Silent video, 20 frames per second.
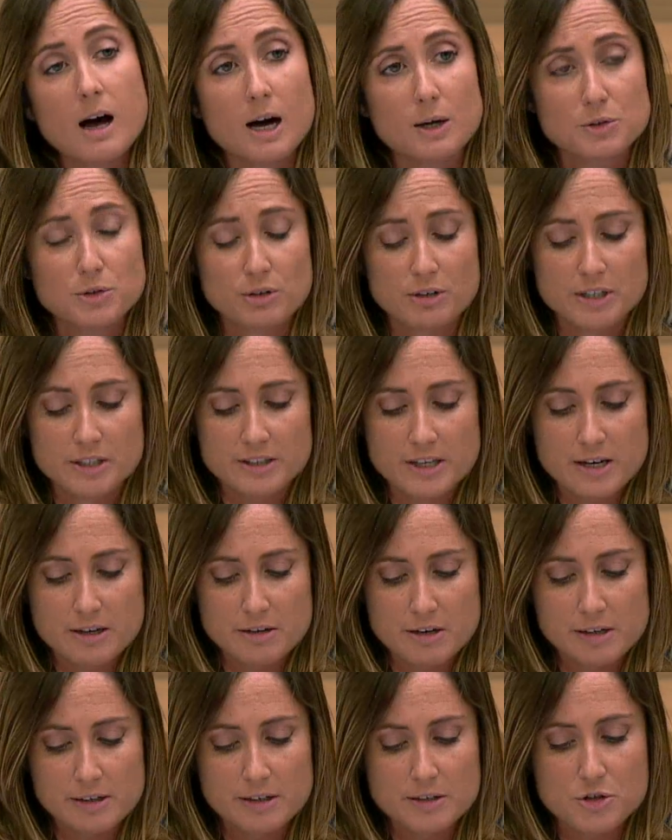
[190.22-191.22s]

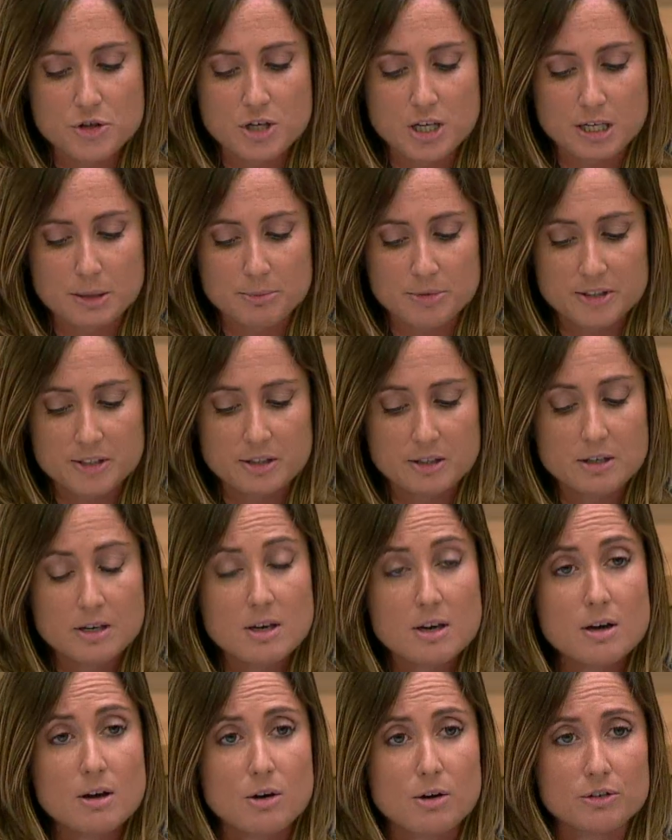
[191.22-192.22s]
Authoritarian regimes
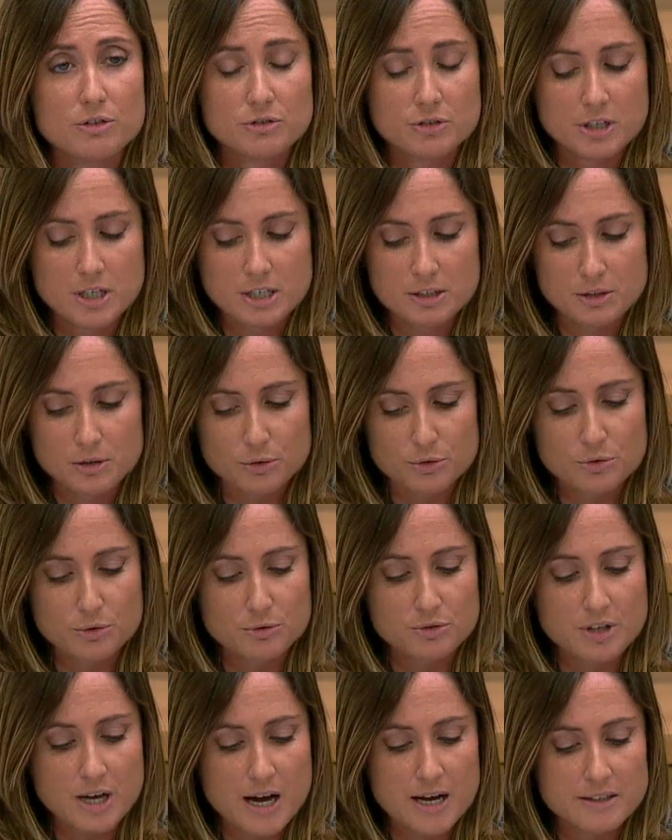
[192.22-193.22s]
continue
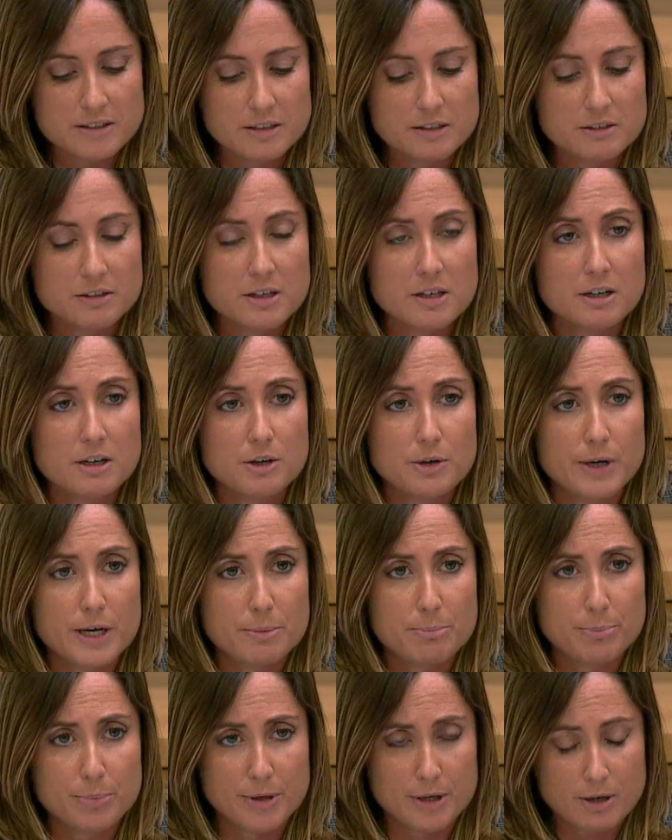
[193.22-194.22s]
to tighten their
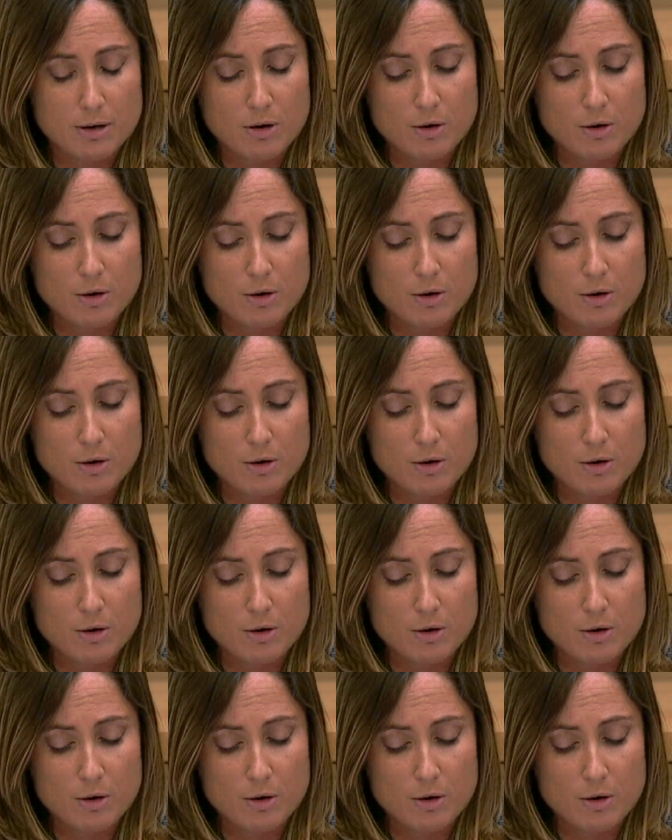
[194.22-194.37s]
grip